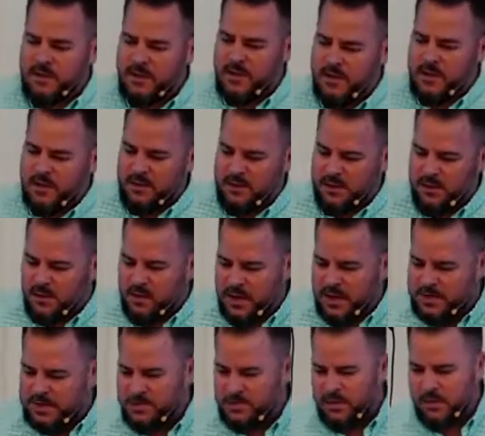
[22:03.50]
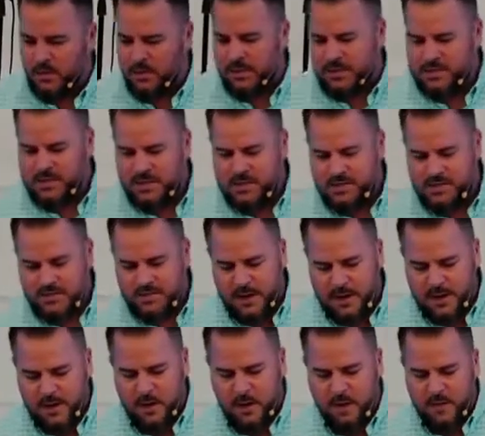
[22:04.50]
the grace of the Lord Jesus, my
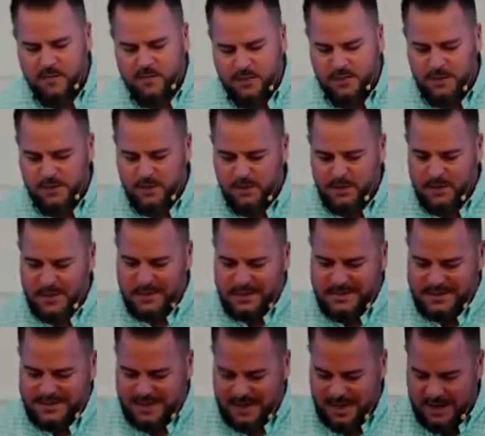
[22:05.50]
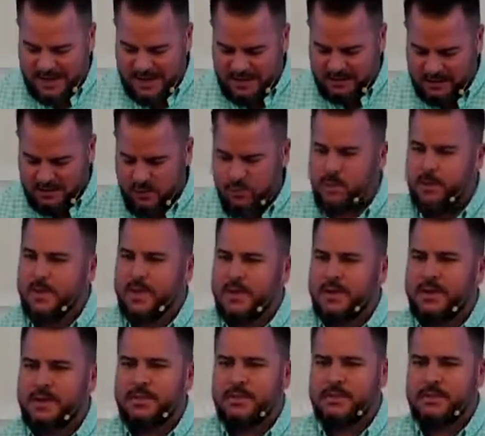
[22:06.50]
call for you today is to repent.